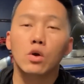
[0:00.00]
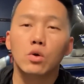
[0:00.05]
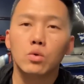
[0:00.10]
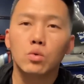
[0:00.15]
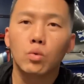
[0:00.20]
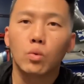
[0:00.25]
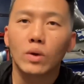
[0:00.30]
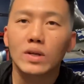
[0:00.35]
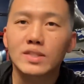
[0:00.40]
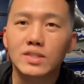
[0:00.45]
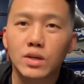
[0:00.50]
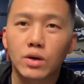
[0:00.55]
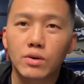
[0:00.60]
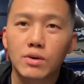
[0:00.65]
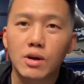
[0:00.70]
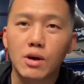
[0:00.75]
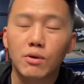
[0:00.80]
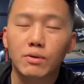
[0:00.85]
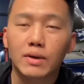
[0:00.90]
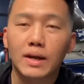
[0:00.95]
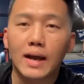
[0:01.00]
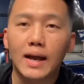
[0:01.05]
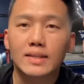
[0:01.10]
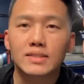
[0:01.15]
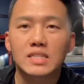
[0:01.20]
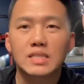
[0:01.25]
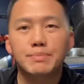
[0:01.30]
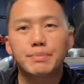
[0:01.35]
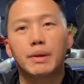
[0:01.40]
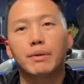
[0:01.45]
What's going on, guys?
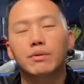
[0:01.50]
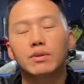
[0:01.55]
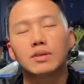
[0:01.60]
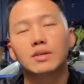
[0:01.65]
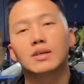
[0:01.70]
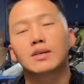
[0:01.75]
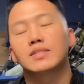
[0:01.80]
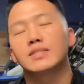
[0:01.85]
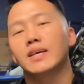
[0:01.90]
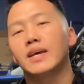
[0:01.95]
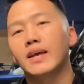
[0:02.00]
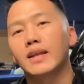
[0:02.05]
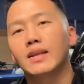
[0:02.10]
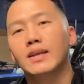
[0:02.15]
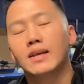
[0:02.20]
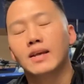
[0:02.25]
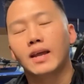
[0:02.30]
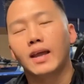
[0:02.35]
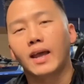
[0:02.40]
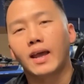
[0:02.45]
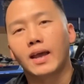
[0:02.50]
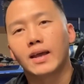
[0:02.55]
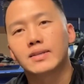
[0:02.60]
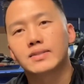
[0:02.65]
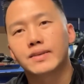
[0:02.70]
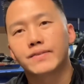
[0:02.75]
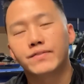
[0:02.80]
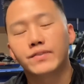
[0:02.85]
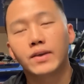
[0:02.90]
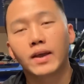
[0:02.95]
It's Pete with the Hook Set, and
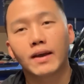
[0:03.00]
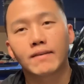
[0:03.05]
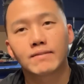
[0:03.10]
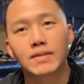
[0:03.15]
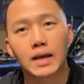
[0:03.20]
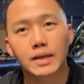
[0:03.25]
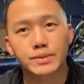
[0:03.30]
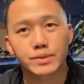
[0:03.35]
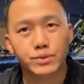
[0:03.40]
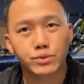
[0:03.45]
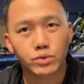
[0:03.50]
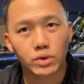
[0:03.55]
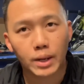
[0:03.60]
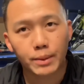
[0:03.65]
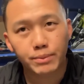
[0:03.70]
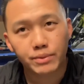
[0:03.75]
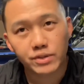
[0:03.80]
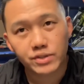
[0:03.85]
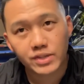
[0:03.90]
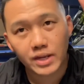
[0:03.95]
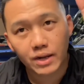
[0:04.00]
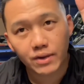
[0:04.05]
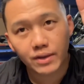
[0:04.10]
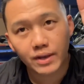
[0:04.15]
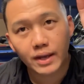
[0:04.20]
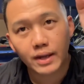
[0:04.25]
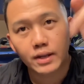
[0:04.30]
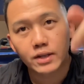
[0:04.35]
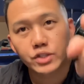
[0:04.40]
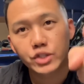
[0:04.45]
if you have not subscribed to the channel
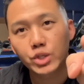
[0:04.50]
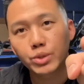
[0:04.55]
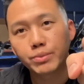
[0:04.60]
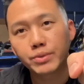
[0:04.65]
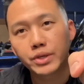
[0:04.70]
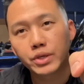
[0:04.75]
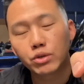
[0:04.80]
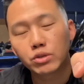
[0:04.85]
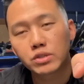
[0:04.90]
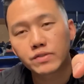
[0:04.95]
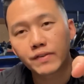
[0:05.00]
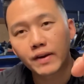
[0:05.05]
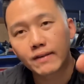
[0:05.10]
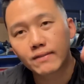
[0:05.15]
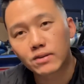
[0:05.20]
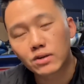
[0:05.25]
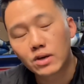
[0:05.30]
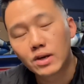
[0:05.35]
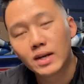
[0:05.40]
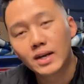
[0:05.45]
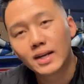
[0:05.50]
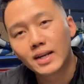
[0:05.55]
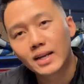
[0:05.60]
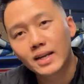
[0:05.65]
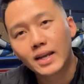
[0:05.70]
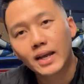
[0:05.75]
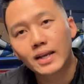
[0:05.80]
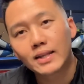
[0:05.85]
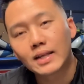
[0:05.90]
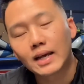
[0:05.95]
yet, do me a huge favor,
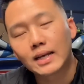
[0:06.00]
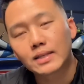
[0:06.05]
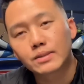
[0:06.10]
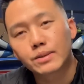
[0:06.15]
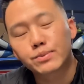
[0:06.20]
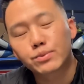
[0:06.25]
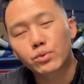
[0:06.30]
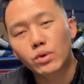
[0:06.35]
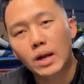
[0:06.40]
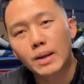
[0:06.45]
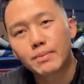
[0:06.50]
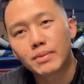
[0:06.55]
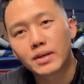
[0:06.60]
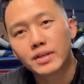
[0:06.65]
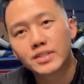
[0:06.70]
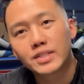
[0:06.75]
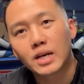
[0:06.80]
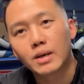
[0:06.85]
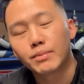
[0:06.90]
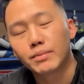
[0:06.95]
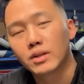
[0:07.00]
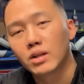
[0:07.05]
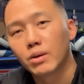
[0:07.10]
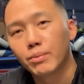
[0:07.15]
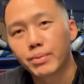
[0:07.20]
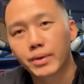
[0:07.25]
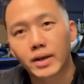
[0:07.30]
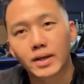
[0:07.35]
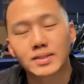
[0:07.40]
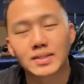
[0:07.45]
hit that subscribe button down below
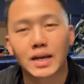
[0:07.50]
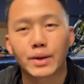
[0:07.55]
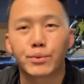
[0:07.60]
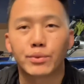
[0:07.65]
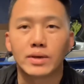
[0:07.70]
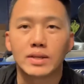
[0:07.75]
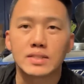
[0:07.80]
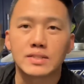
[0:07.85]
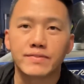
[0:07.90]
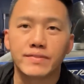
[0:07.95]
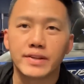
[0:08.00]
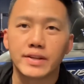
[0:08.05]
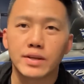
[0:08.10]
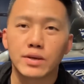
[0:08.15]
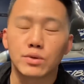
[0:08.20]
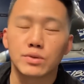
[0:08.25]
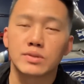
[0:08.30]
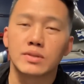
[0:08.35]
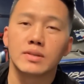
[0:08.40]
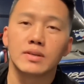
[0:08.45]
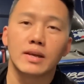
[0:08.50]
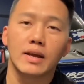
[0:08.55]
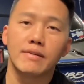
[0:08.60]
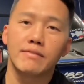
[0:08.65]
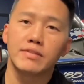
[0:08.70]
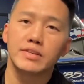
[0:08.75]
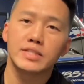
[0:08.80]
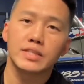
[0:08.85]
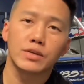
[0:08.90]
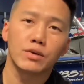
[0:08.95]
because I release videos
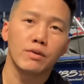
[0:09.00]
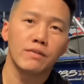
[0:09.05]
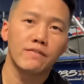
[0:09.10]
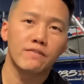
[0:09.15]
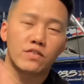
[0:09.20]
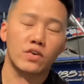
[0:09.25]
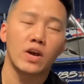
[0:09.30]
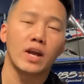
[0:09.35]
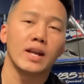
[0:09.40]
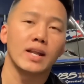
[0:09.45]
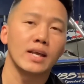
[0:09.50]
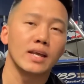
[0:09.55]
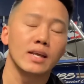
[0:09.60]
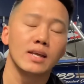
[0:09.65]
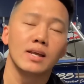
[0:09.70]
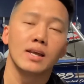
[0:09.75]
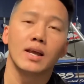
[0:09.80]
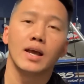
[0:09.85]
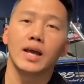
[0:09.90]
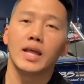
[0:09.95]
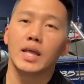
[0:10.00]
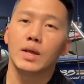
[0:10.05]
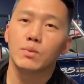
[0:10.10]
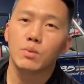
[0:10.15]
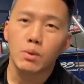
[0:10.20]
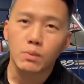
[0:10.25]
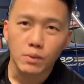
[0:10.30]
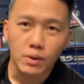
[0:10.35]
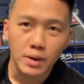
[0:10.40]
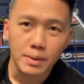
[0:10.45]
every single Friday and you
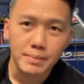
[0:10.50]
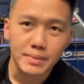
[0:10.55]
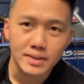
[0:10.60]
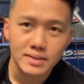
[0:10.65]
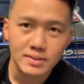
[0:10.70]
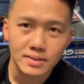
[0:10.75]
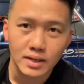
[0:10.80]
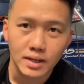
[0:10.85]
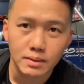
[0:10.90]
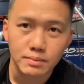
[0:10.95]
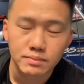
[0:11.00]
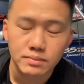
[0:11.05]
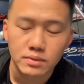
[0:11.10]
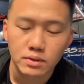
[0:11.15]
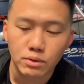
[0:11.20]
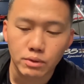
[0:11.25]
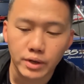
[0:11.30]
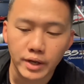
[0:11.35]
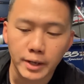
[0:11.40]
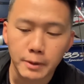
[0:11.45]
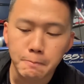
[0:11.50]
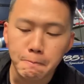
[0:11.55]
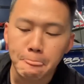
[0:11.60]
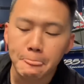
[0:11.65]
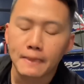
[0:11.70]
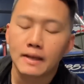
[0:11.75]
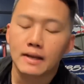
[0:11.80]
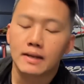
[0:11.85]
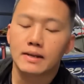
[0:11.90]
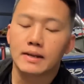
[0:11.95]
won't want to miss out. Okay,
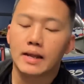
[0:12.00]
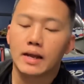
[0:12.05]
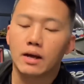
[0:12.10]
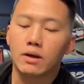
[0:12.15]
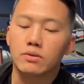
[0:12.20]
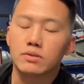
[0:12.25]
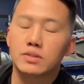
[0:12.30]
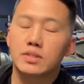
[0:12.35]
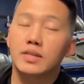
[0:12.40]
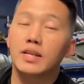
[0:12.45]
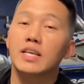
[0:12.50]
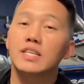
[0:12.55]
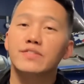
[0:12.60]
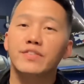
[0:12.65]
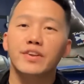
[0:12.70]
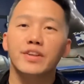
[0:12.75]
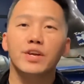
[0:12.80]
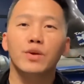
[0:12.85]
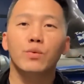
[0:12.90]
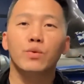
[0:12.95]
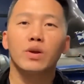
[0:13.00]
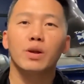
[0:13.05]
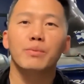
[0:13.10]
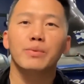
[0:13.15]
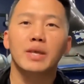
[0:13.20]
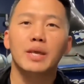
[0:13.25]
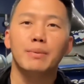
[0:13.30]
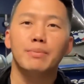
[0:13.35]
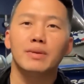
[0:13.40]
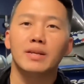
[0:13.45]
now today's video we're going to
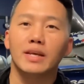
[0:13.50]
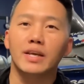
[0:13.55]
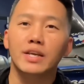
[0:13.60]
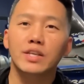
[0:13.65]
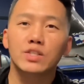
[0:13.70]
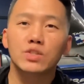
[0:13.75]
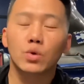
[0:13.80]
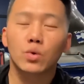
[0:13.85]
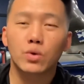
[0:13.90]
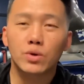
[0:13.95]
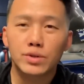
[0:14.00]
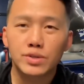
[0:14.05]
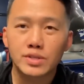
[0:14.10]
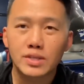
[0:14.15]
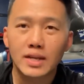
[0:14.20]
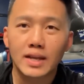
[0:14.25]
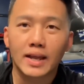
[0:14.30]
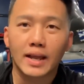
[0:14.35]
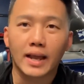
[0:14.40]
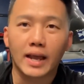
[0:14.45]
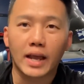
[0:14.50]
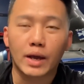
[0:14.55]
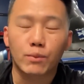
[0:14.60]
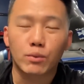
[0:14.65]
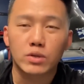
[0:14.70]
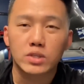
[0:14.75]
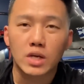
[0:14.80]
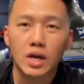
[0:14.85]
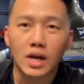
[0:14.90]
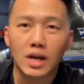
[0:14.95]
be keeping it indoors and we're
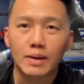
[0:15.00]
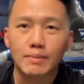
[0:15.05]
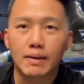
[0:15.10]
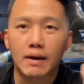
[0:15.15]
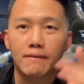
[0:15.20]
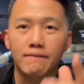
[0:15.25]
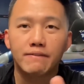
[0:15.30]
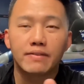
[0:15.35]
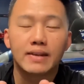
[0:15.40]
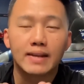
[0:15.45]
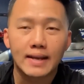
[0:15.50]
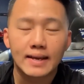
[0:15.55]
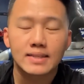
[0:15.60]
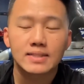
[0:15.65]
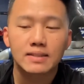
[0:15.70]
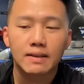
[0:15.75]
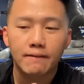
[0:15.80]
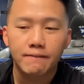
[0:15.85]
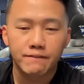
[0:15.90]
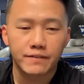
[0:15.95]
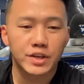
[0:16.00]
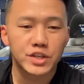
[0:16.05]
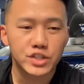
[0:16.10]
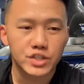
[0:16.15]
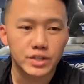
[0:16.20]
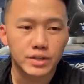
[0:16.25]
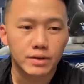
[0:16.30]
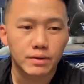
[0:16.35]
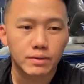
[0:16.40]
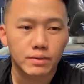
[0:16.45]
talking about finesse
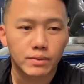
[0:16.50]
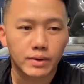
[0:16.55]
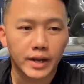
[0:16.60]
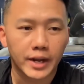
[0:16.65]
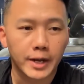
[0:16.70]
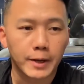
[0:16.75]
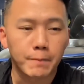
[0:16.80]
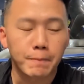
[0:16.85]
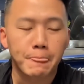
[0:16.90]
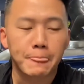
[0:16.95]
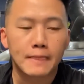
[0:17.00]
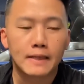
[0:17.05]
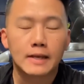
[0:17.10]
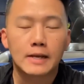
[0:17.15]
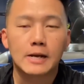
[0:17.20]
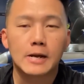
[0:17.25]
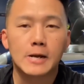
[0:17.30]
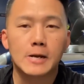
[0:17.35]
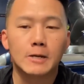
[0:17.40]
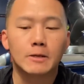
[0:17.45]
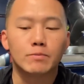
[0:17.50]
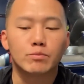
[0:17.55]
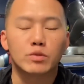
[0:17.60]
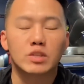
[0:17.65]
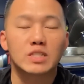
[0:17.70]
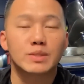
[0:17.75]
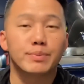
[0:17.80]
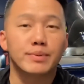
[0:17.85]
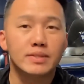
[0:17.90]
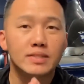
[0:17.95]
fishing, right?
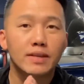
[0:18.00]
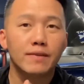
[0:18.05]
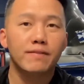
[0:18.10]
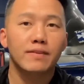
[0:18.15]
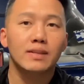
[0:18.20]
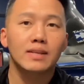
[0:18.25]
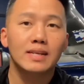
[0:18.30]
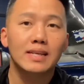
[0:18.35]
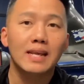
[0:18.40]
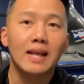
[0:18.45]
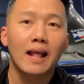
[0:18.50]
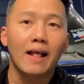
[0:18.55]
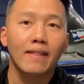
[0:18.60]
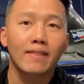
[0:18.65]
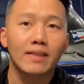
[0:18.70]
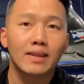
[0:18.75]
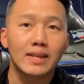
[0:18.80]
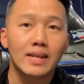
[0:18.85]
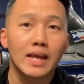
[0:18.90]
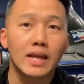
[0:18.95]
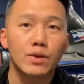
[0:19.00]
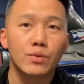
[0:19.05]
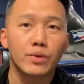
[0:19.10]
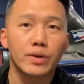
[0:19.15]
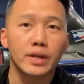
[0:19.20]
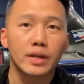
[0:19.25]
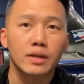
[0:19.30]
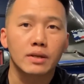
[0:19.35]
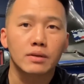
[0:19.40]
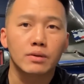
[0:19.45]
Specifically the Ned
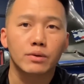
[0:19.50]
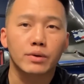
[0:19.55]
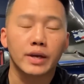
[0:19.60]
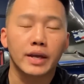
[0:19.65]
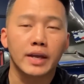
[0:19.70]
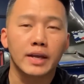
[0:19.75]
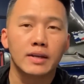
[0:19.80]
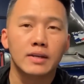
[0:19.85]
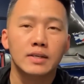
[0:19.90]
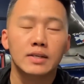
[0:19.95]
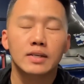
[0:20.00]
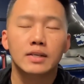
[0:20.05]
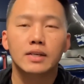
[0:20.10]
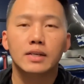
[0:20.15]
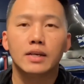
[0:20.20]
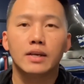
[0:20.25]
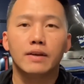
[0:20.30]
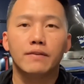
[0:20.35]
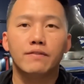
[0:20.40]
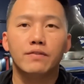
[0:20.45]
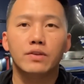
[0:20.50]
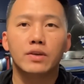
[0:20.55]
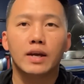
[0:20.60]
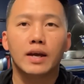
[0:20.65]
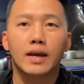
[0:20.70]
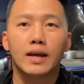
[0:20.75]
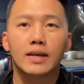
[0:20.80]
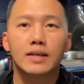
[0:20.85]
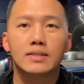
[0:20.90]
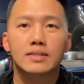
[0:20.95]
Rig. Okay, if you
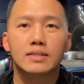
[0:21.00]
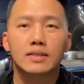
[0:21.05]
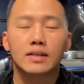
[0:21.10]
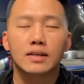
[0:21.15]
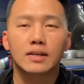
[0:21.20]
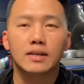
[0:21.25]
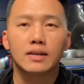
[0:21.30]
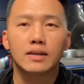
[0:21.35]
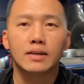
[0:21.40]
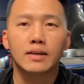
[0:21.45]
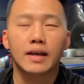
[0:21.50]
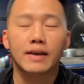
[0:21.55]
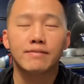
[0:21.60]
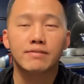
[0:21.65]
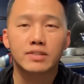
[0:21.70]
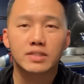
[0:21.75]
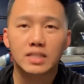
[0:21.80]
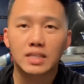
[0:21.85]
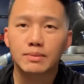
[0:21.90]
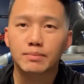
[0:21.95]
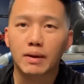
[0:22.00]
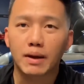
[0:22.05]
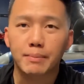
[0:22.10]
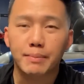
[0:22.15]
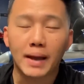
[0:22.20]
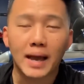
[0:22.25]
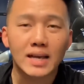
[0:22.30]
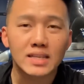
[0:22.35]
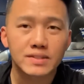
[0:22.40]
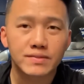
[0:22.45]
guys haven't seen my
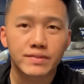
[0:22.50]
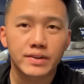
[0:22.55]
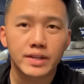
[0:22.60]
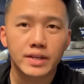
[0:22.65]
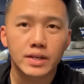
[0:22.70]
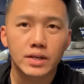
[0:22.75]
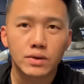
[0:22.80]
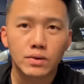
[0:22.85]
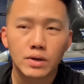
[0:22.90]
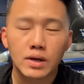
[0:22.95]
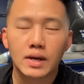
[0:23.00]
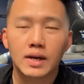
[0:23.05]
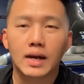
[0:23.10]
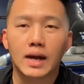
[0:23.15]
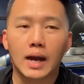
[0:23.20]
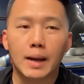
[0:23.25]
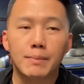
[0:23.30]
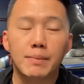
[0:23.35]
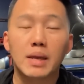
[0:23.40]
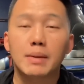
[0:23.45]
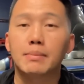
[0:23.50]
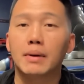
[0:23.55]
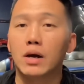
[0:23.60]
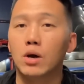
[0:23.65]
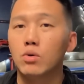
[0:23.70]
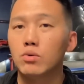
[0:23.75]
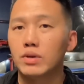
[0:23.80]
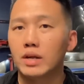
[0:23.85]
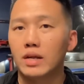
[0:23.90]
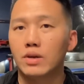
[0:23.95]
past video, I make my
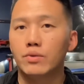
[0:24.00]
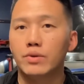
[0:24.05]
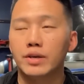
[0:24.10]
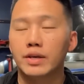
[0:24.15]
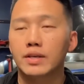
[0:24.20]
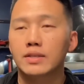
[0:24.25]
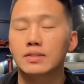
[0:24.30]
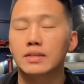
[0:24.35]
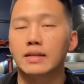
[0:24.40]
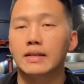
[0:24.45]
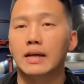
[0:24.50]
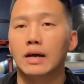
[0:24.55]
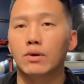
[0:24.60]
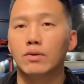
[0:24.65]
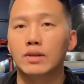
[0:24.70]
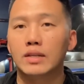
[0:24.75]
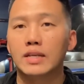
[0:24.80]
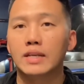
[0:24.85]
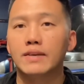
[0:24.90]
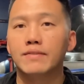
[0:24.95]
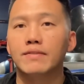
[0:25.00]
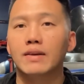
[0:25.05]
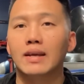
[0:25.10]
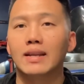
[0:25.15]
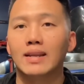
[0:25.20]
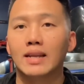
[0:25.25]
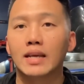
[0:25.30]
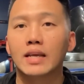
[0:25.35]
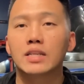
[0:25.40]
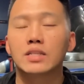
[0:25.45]
own Ned rigs and I'll leave a
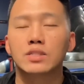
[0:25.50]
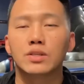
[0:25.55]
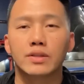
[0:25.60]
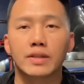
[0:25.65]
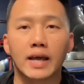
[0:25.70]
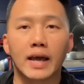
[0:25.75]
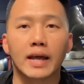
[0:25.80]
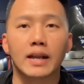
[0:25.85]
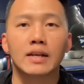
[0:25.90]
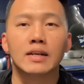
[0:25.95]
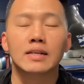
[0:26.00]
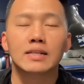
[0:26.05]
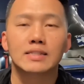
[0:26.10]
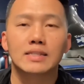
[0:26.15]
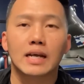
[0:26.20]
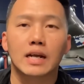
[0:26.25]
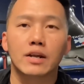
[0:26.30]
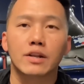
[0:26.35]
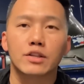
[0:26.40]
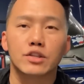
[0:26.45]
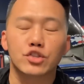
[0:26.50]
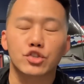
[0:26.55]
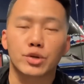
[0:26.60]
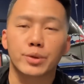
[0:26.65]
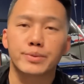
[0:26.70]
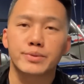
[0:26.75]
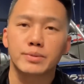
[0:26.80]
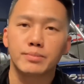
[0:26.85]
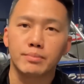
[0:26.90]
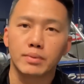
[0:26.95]
link to that down in the
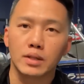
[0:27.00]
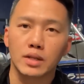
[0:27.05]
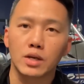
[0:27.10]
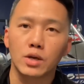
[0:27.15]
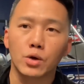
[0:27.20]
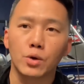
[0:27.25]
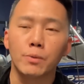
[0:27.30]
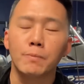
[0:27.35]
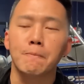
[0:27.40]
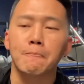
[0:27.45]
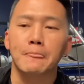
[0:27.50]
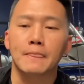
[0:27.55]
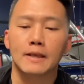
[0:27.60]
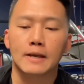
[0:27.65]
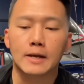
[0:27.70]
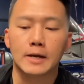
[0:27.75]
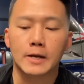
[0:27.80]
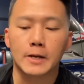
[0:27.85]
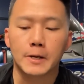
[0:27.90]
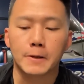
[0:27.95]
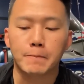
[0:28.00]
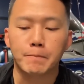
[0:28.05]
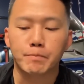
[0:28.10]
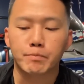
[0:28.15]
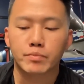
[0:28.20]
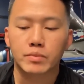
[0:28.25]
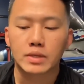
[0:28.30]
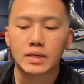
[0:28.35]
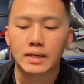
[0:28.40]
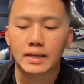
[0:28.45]
description below.
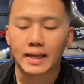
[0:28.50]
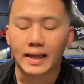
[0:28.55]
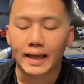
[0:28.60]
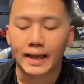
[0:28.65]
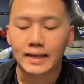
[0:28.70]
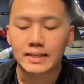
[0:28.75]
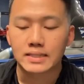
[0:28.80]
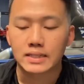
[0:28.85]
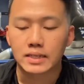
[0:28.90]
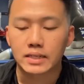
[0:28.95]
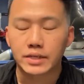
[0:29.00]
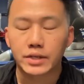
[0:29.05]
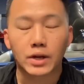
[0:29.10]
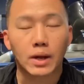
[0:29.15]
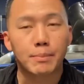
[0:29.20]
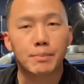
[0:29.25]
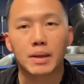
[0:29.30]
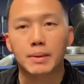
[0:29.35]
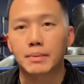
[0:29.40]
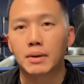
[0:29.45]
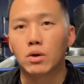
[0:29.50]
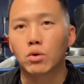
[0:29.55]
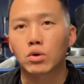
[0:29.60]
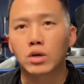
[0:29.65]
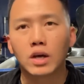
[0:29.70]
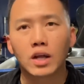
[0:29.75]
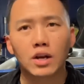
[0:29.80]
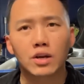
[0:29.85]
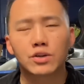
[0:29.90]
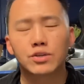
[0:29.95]
I make my own
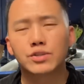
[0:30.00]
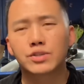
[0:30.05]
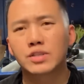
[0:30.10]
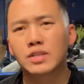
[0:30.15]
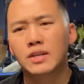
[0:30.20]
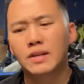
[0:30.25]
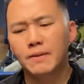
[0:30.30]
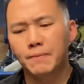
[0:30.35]
colors,